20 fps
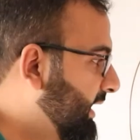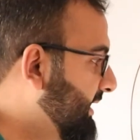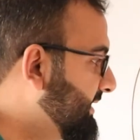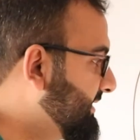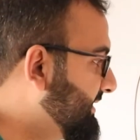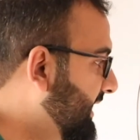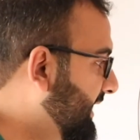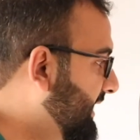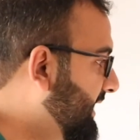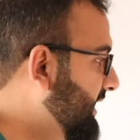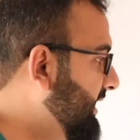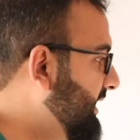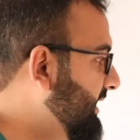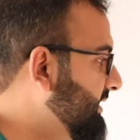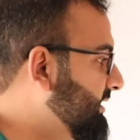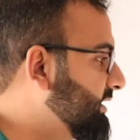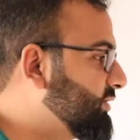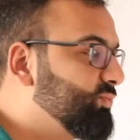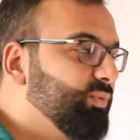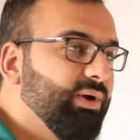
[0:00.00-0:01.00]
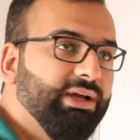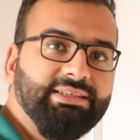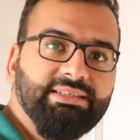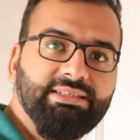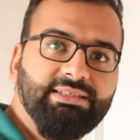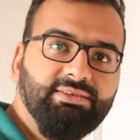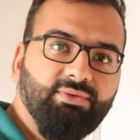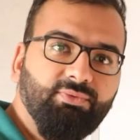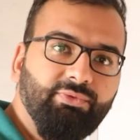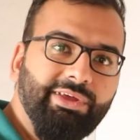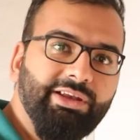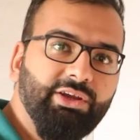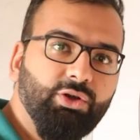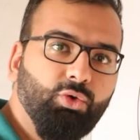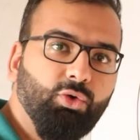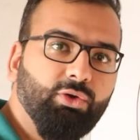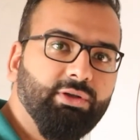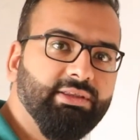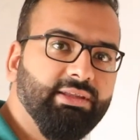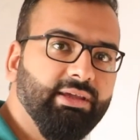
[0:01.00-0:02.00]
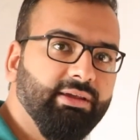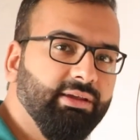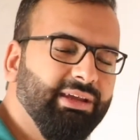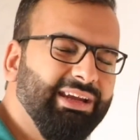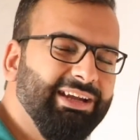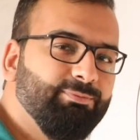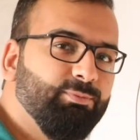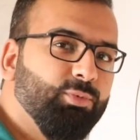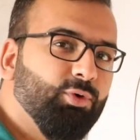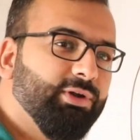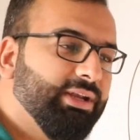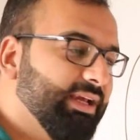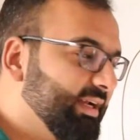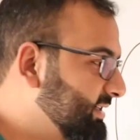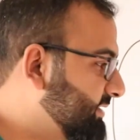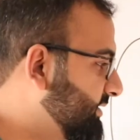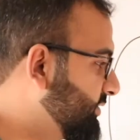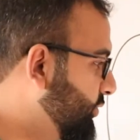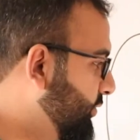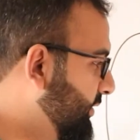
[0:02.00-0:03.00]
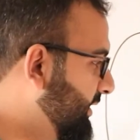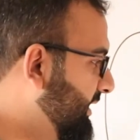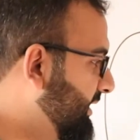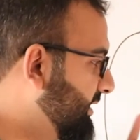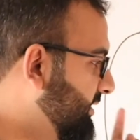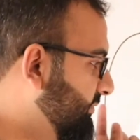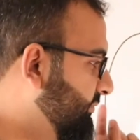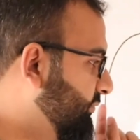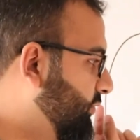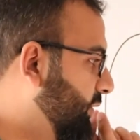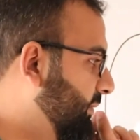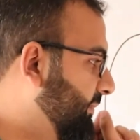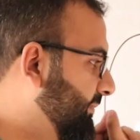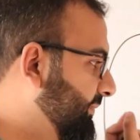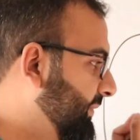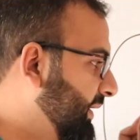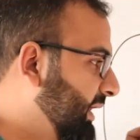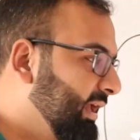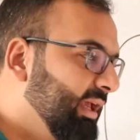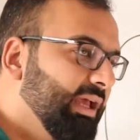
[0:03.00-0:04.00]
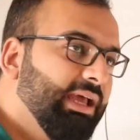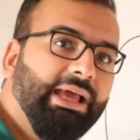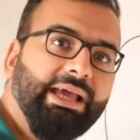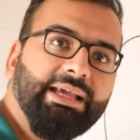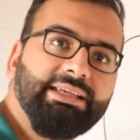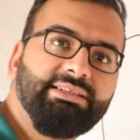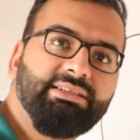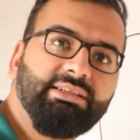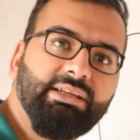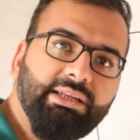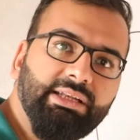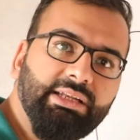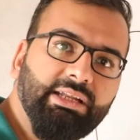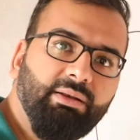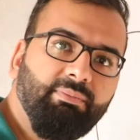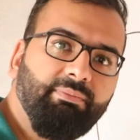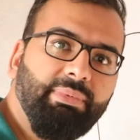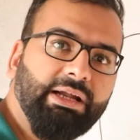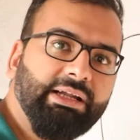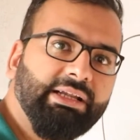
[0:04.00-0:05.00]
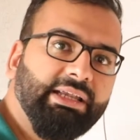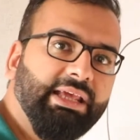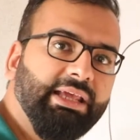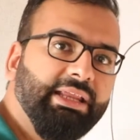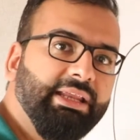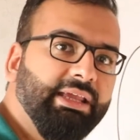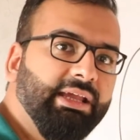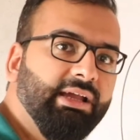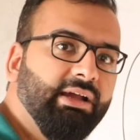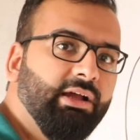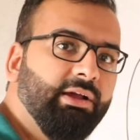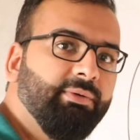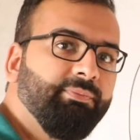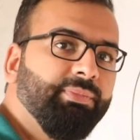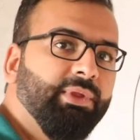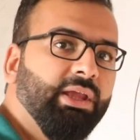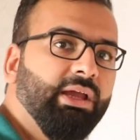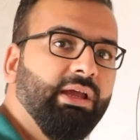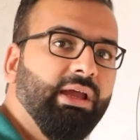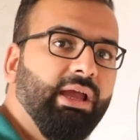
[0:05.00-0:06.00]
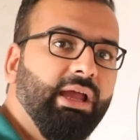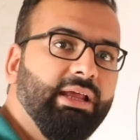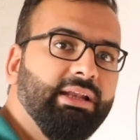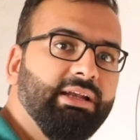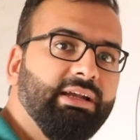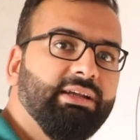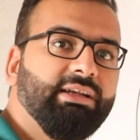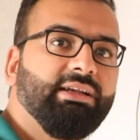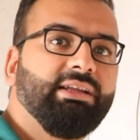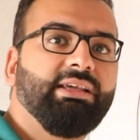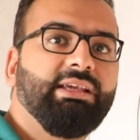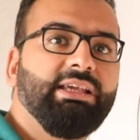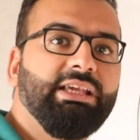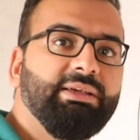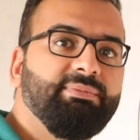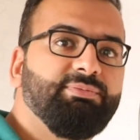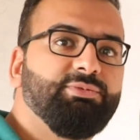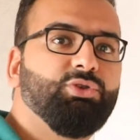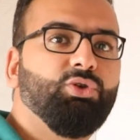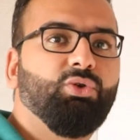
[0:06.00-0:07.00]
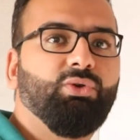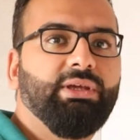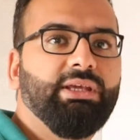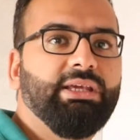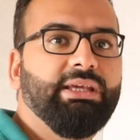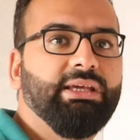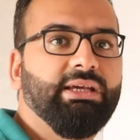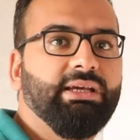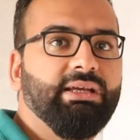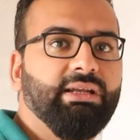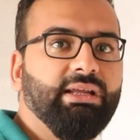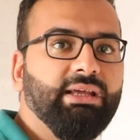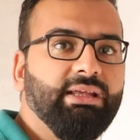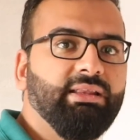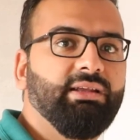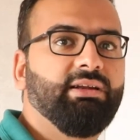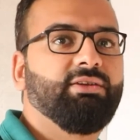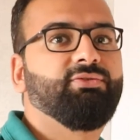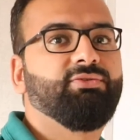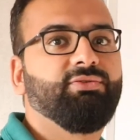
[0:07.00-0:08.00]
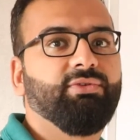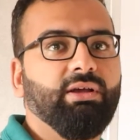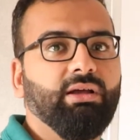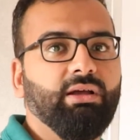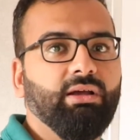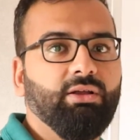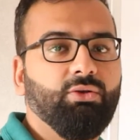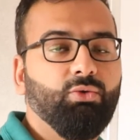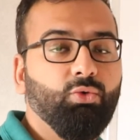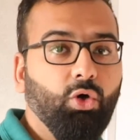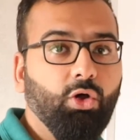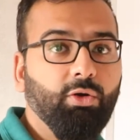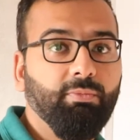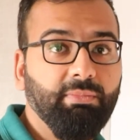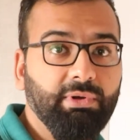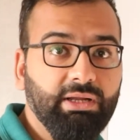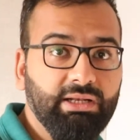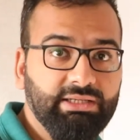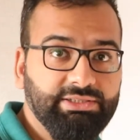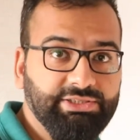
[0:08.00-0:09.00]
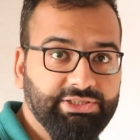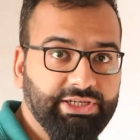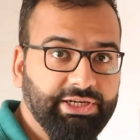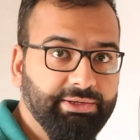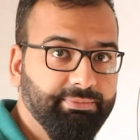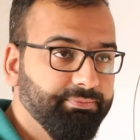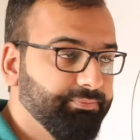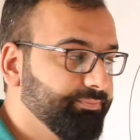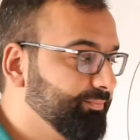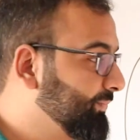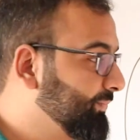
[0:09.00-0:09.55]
Secondly, this wax is a very good thing. It protects your ear from external bacteria and it keeps your ear in its normal shape.